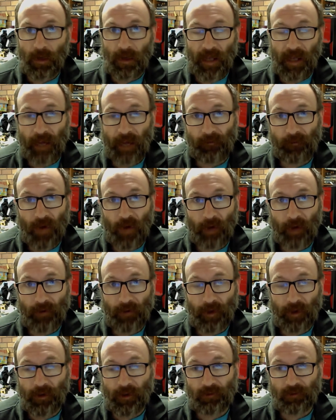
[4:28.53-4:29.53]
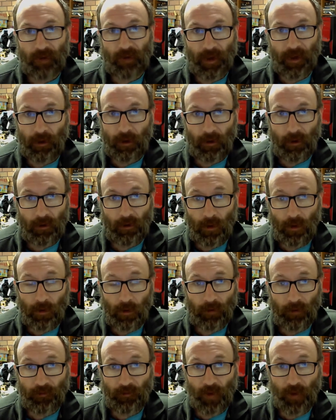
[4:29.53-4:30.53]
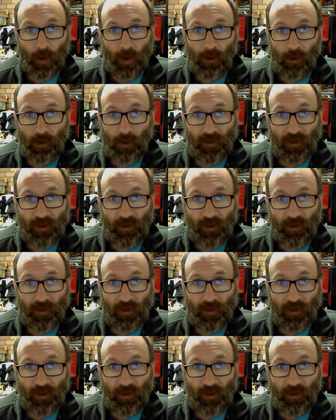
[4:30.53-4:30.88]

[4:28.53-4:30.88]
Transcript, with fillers: a Cat Five lead that's running along the floor